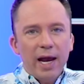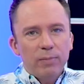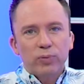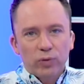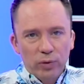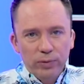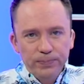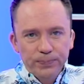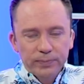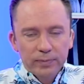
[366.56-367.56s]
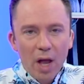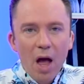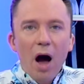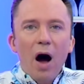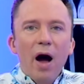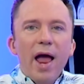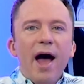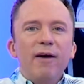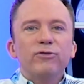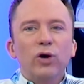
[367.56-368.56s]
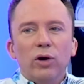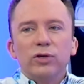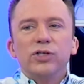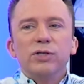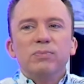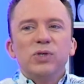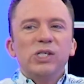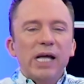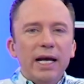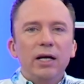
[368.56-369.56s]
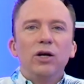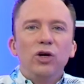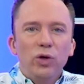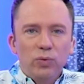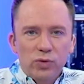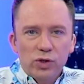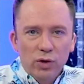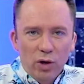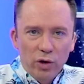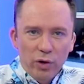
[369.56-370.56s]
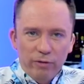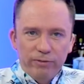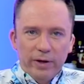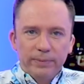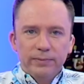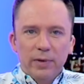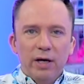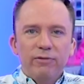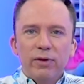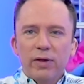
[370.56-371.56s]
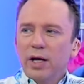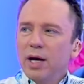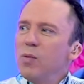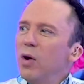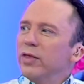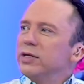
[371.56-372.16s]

April, I have got some sailor loot on offer. And if you're thinking, what the